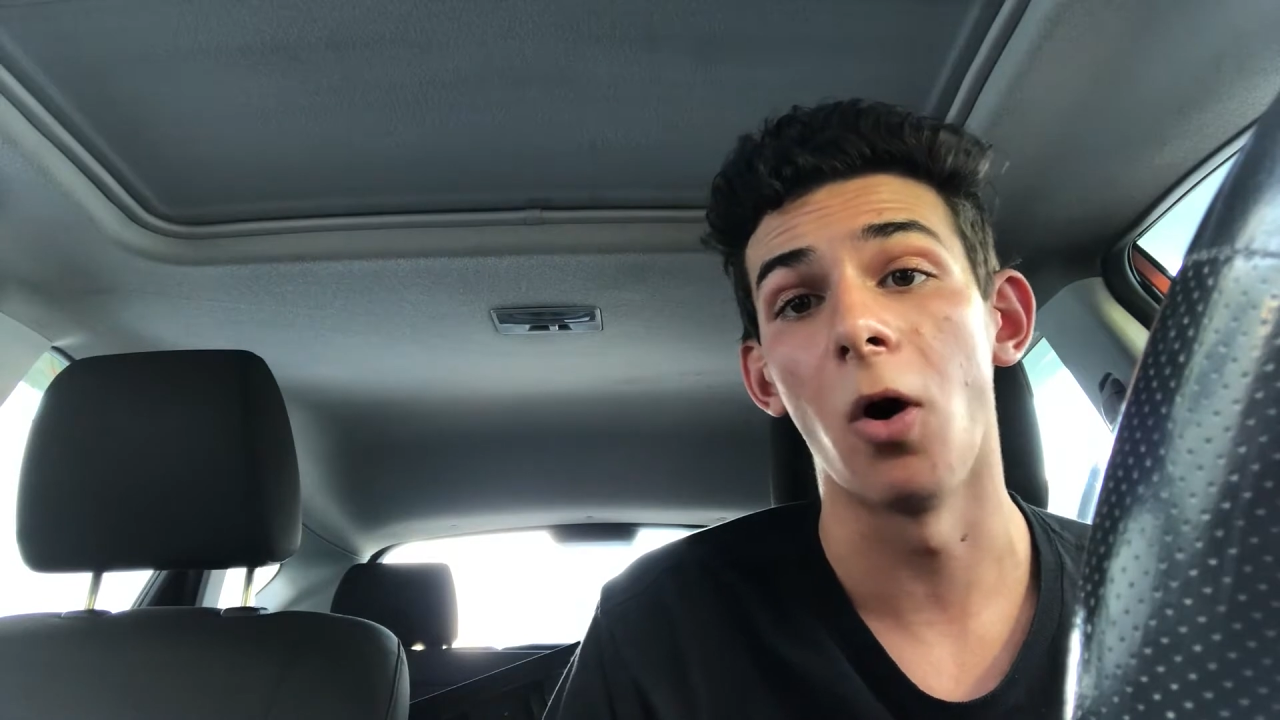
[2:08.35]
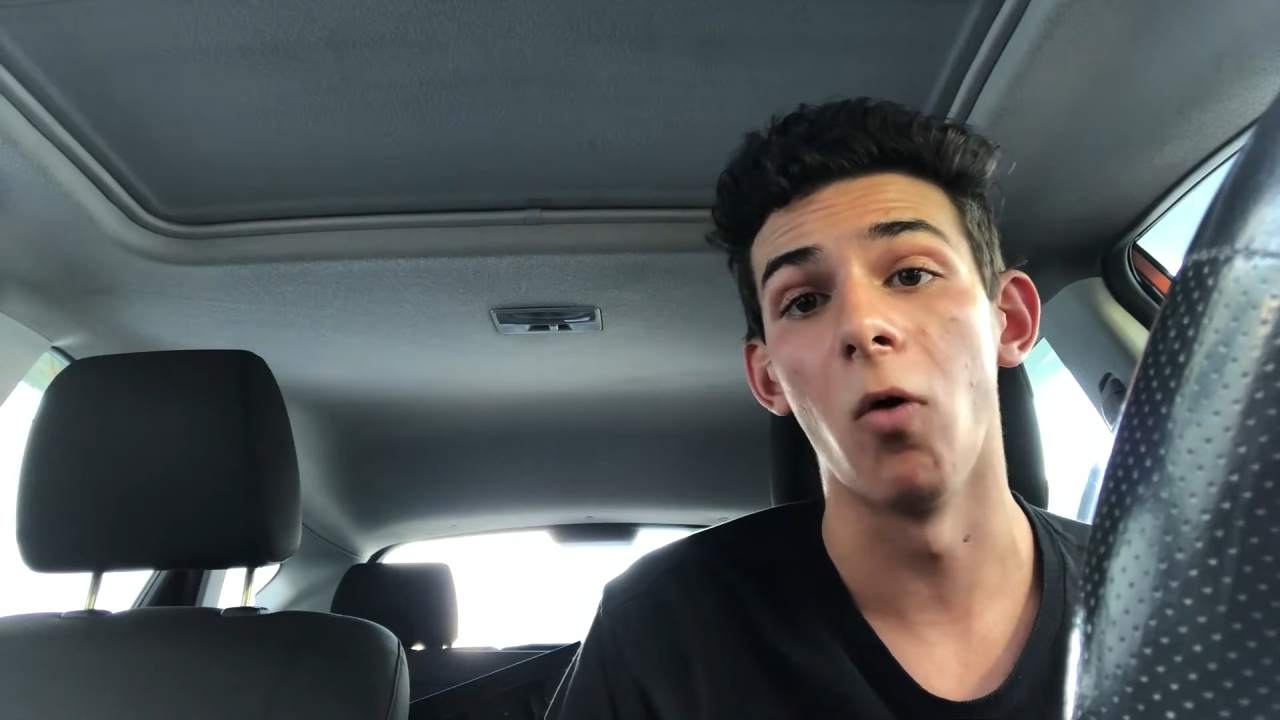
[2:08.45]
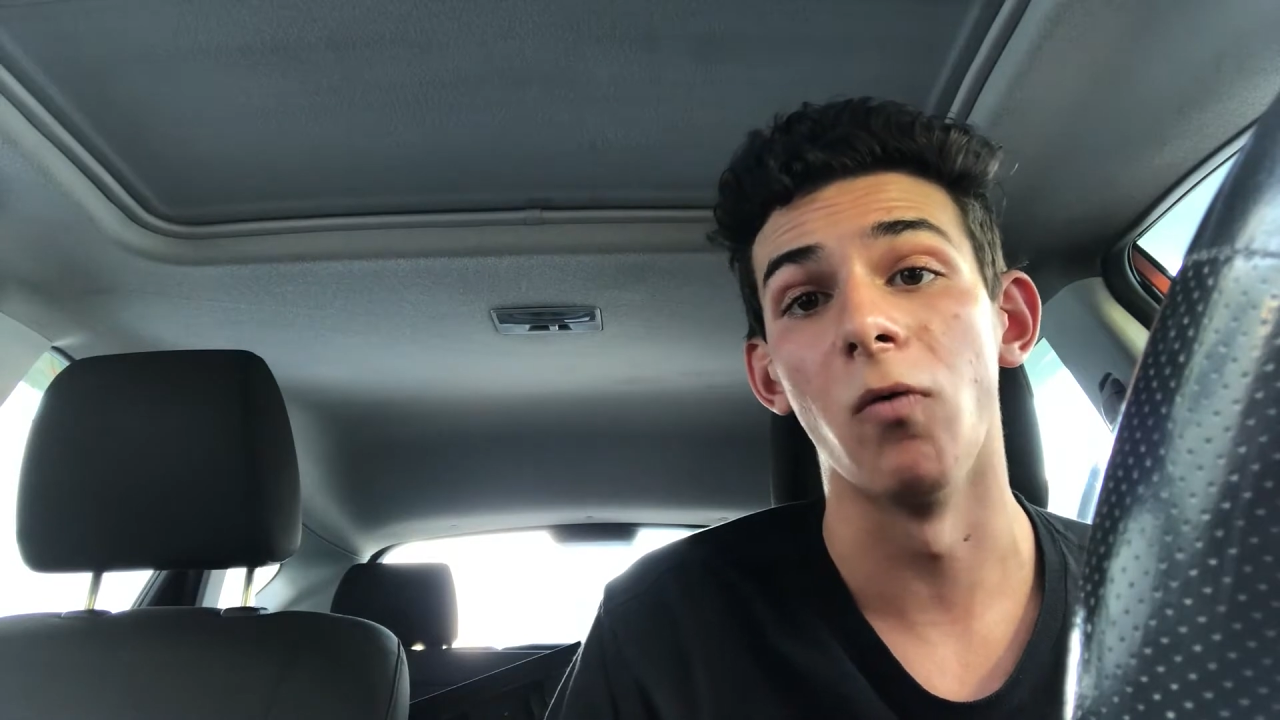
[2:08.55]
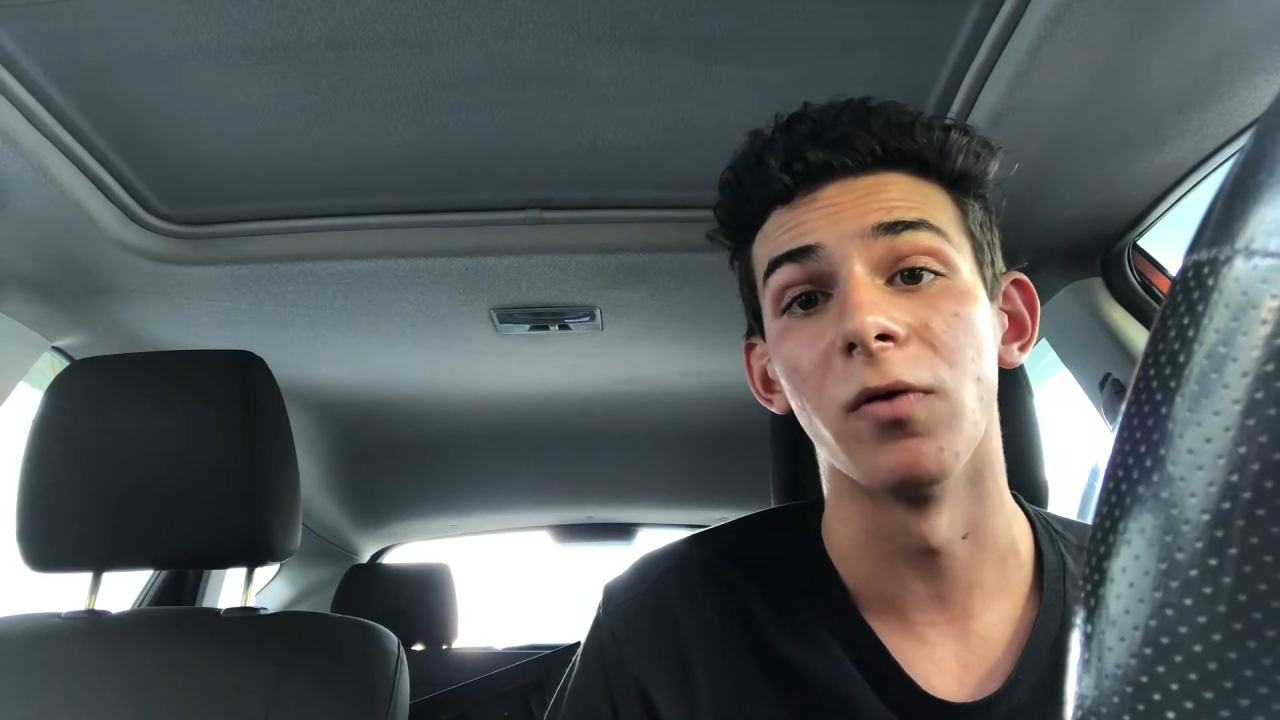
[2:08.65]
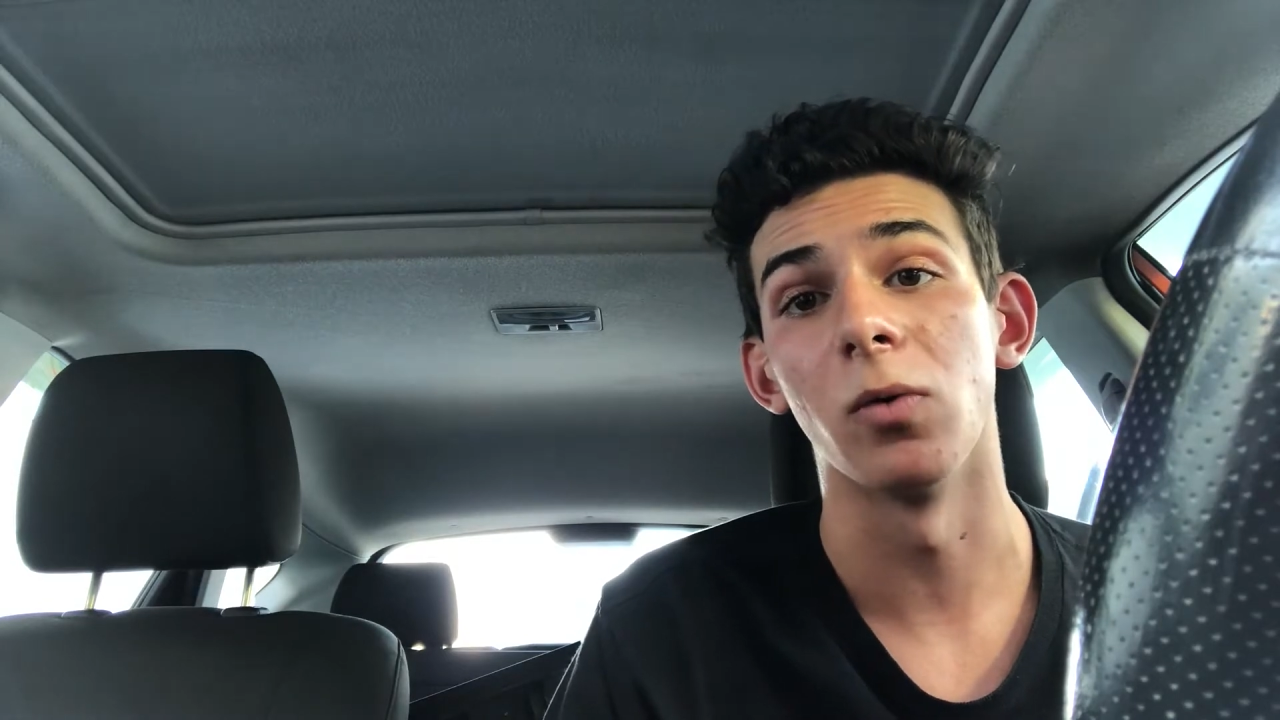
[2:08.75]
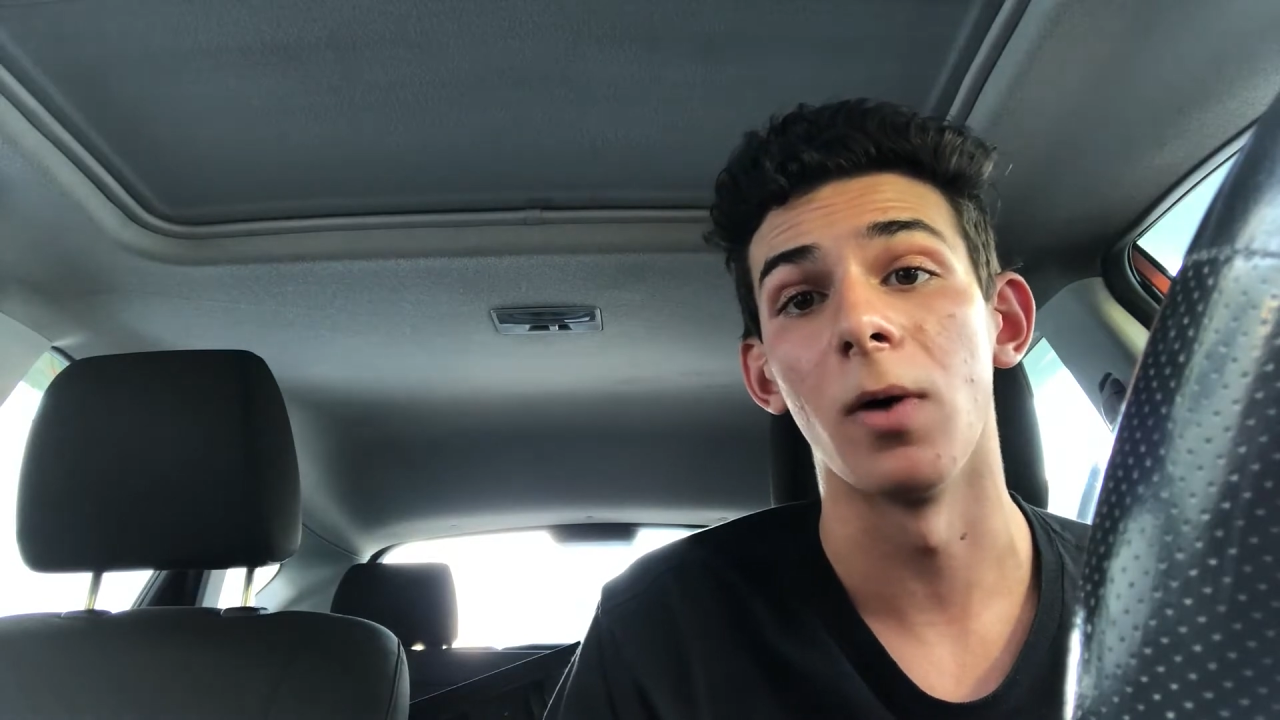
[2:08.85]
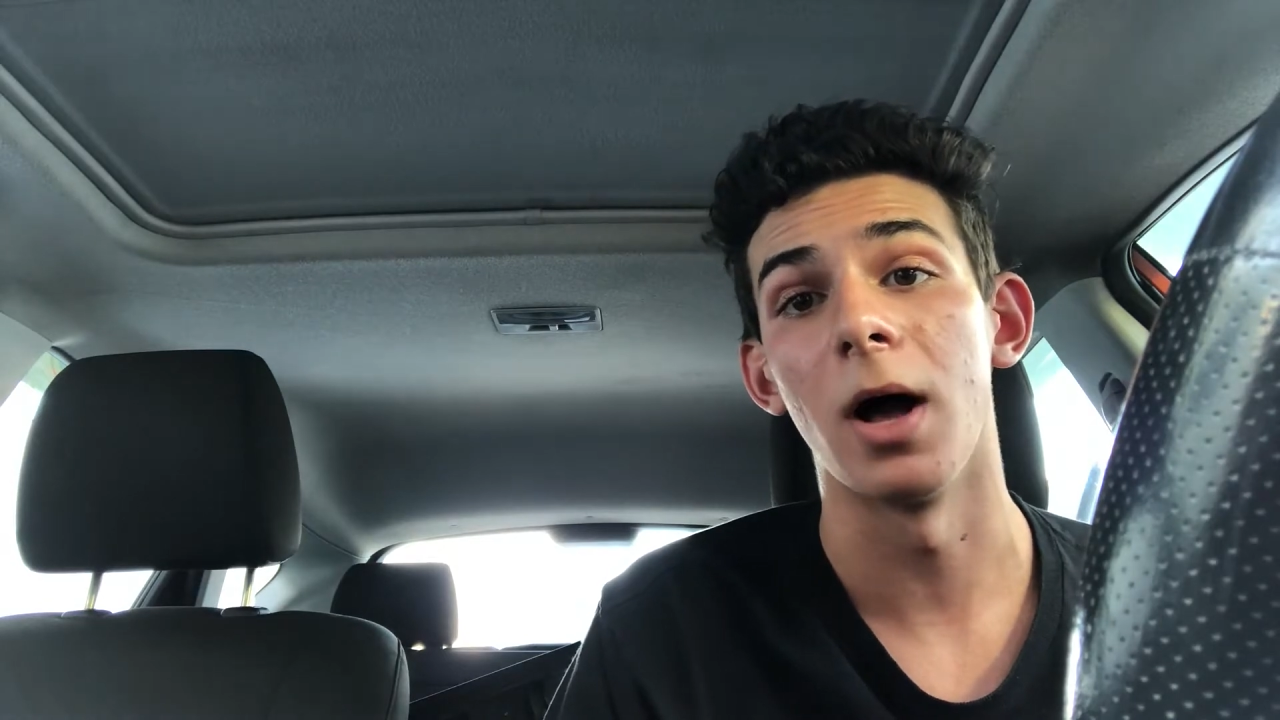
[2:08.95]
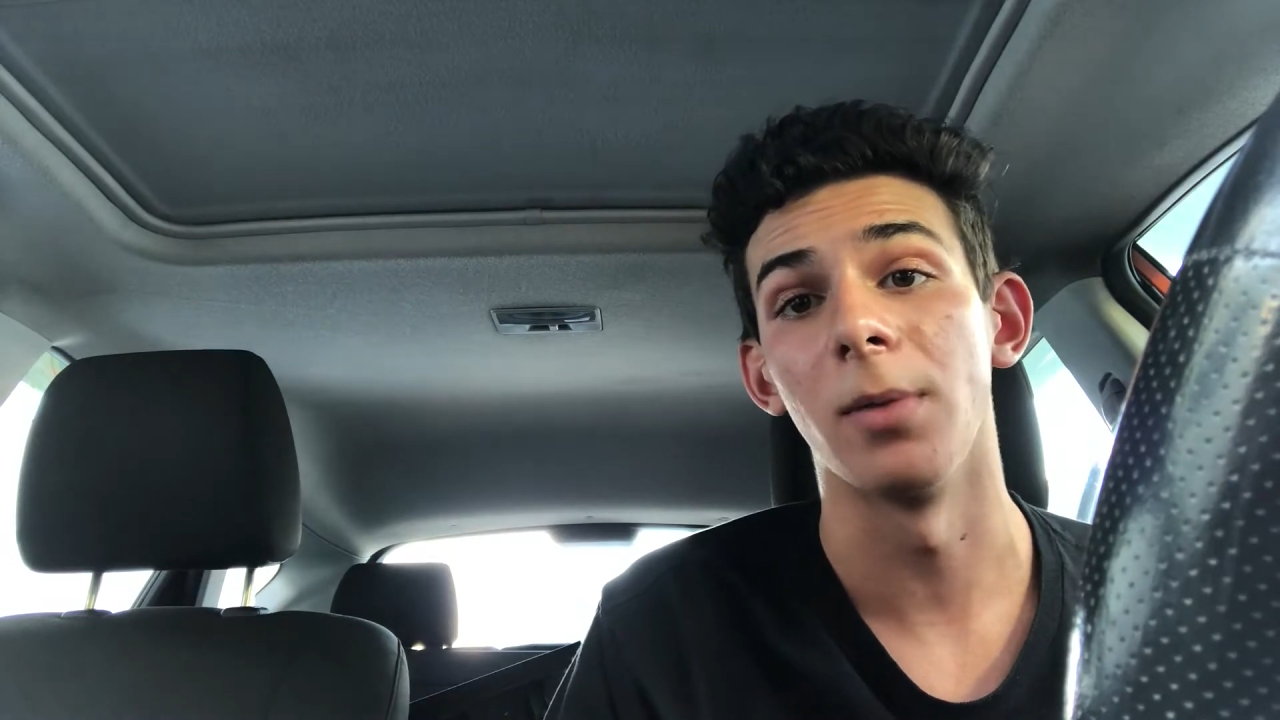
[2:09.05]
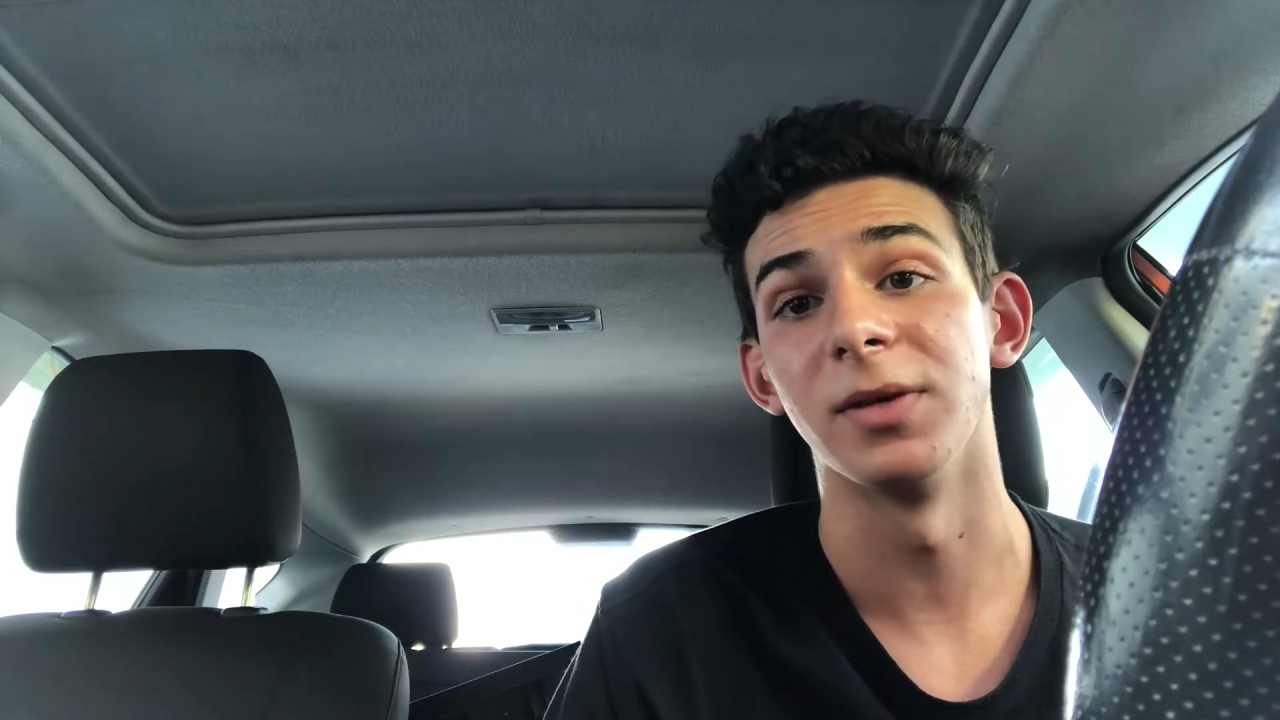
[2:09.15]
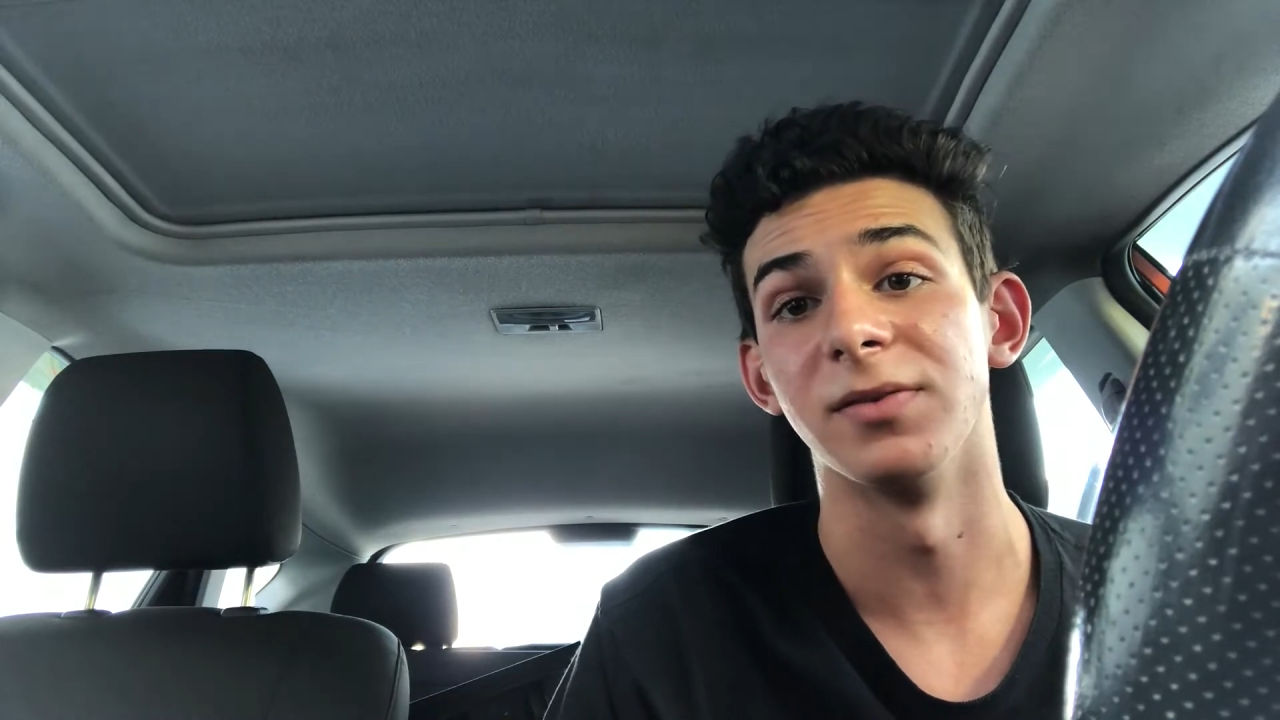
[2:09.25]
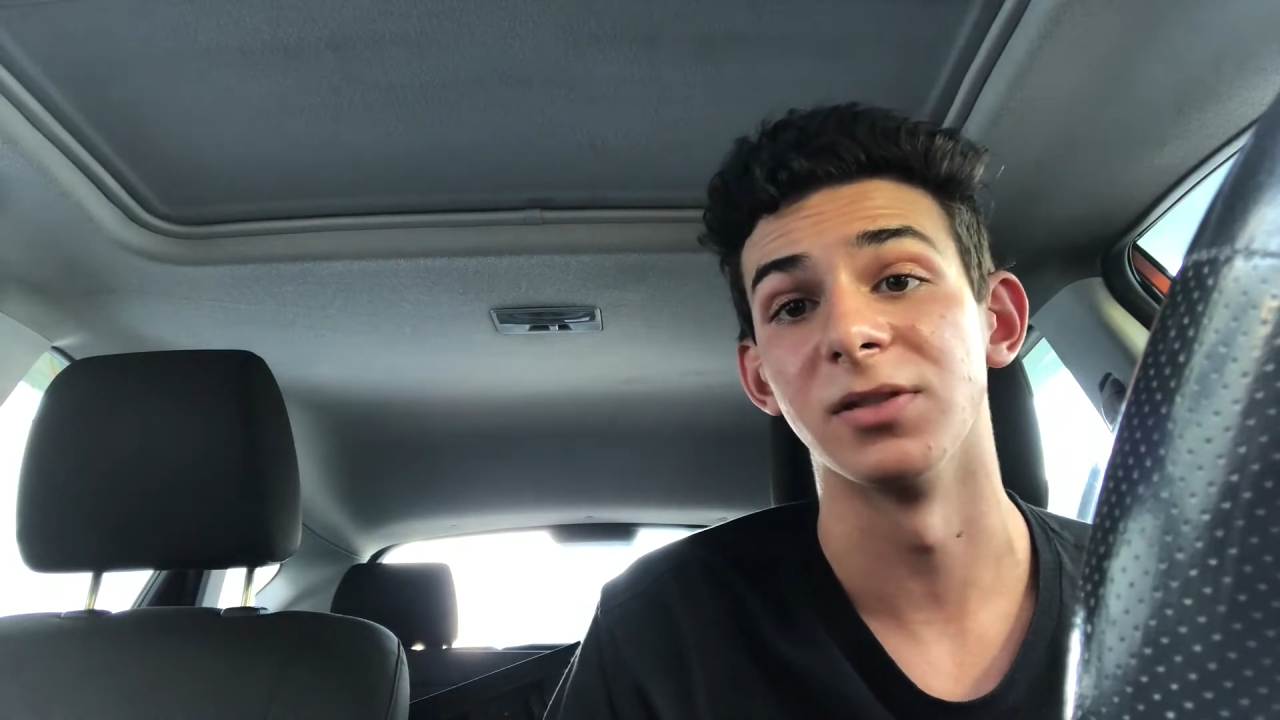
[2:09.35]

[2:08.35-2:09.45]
overwhelmed and